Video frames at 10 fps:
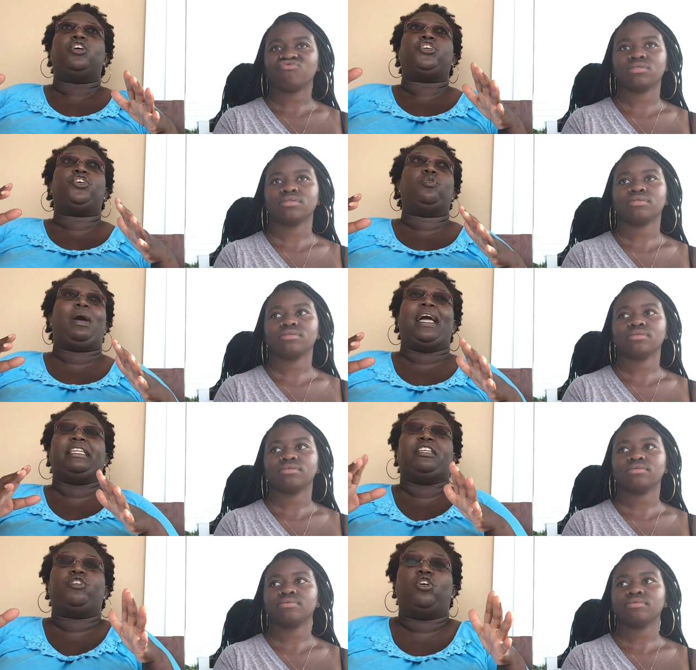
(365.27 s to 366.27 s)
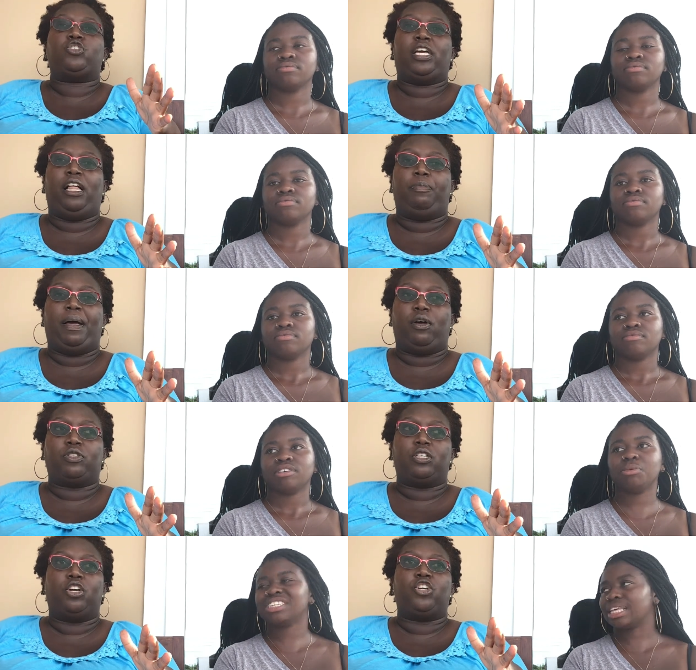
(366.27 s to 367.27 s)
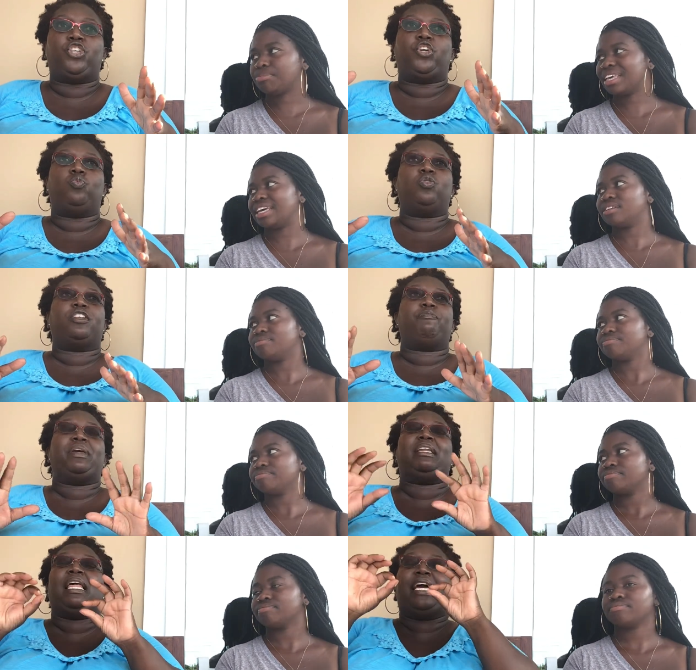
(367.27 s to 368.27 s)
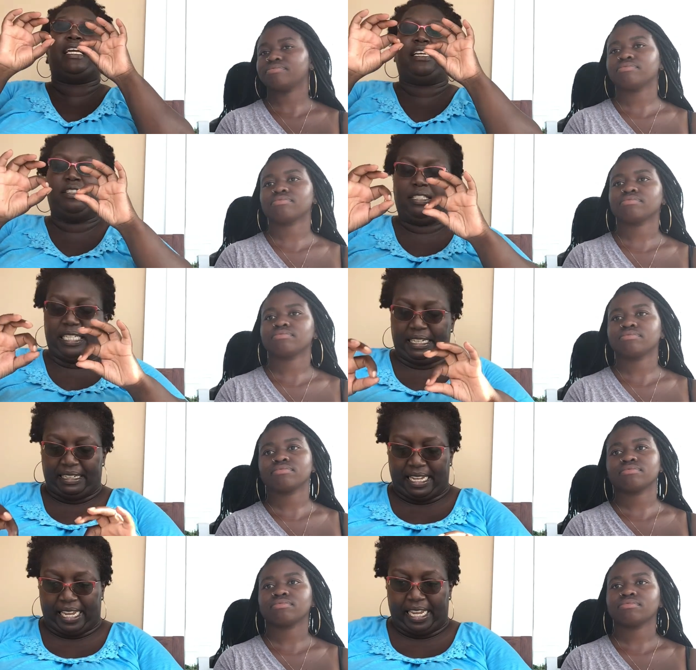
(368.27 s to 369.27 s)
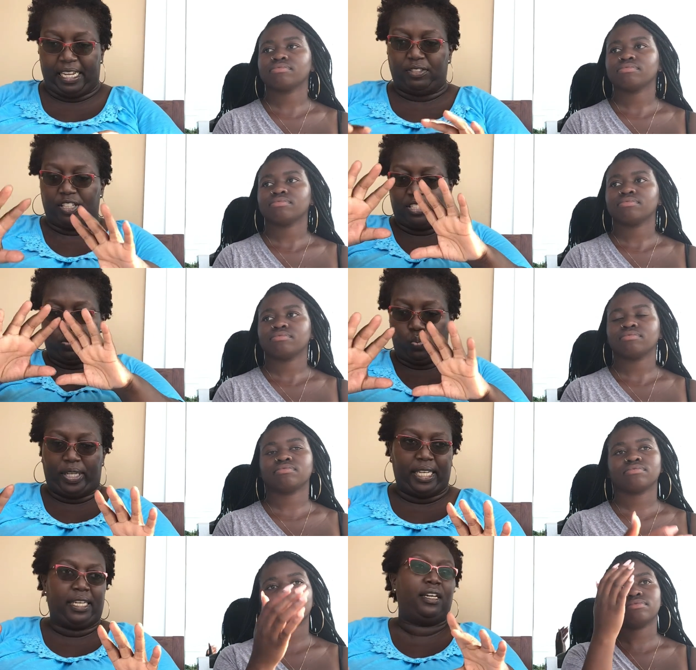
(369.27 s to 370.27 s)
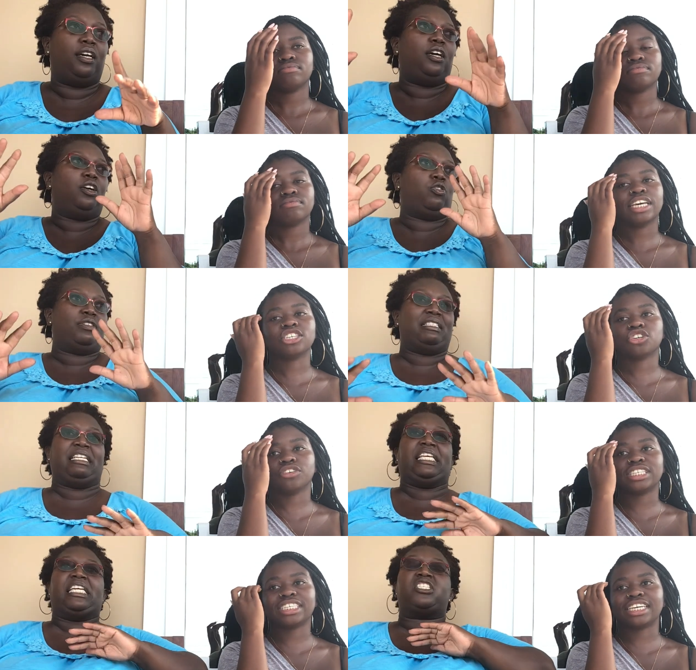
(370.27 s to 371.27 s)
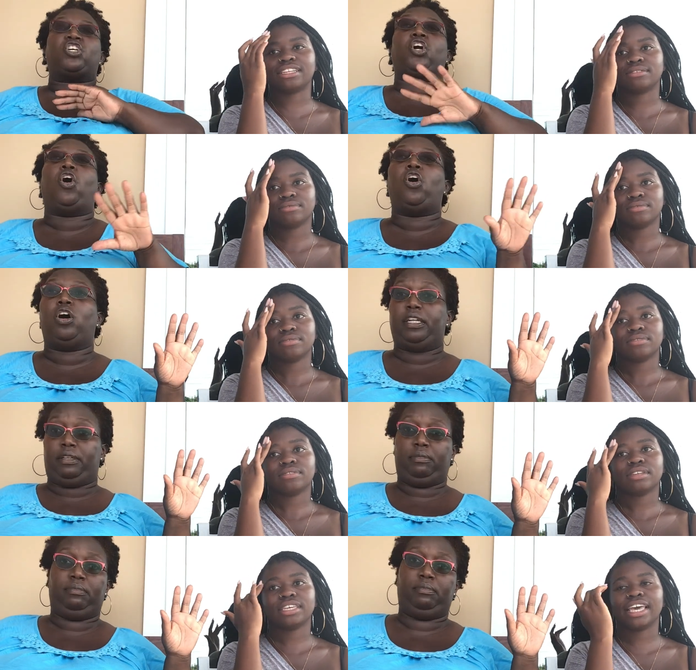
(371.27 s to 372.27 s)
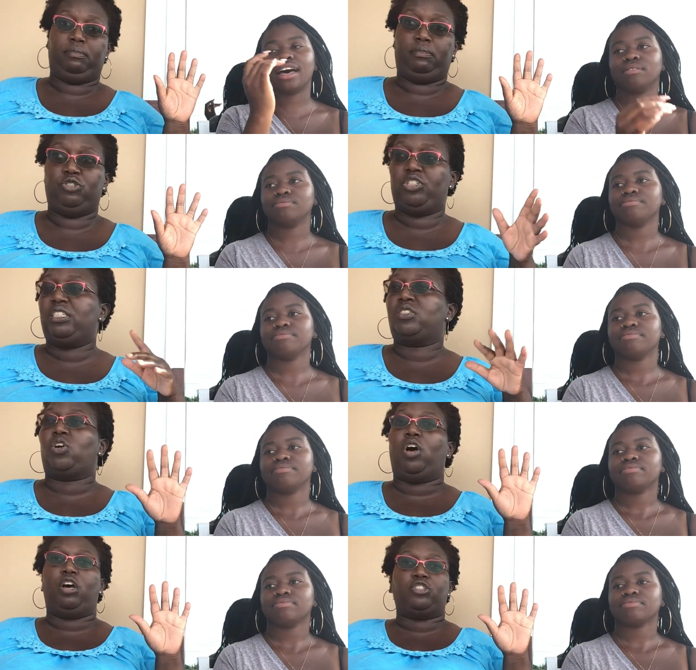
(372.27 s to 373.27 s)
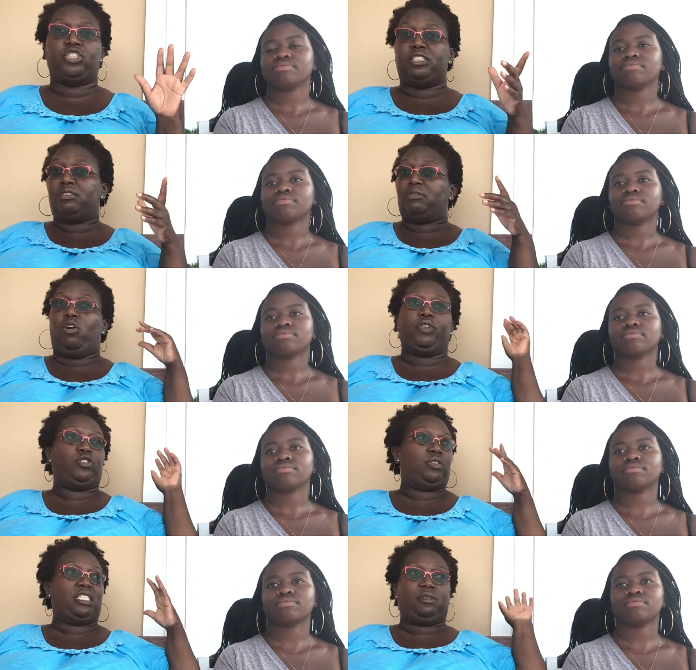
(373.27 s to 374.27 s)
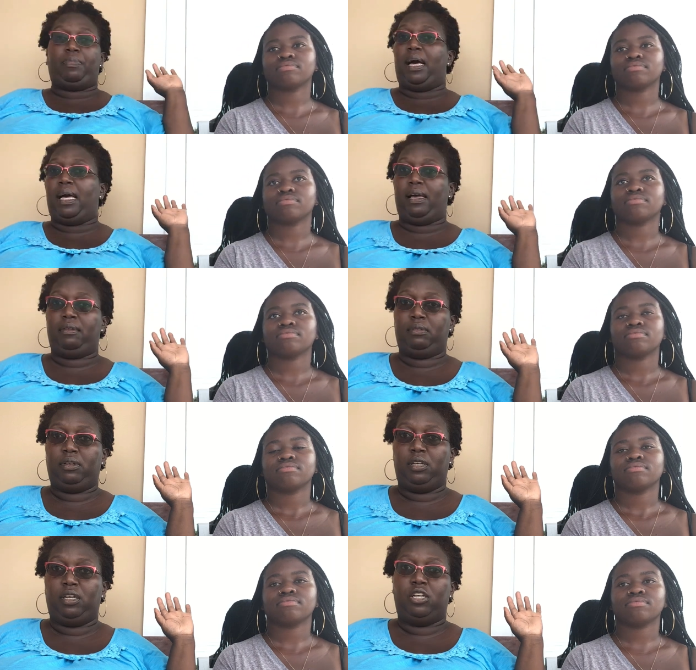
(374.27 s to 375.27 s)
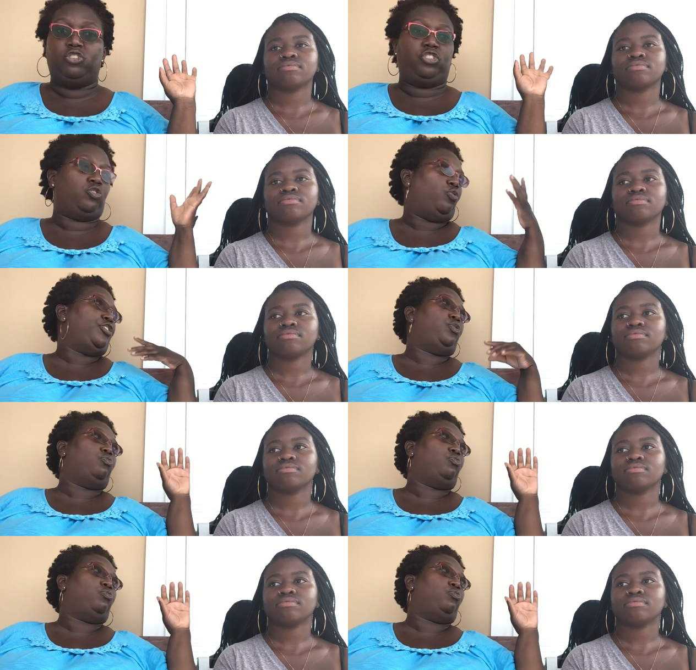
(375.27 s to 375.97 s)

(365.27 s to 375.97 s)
Speaker 1: You, I need y'all to help out. You would step You would have been like, today, this week,
Speaker 2: Christine, Christine is
Speaker 1: gone. Yeah. She's gone. She's going to a spa. She's going to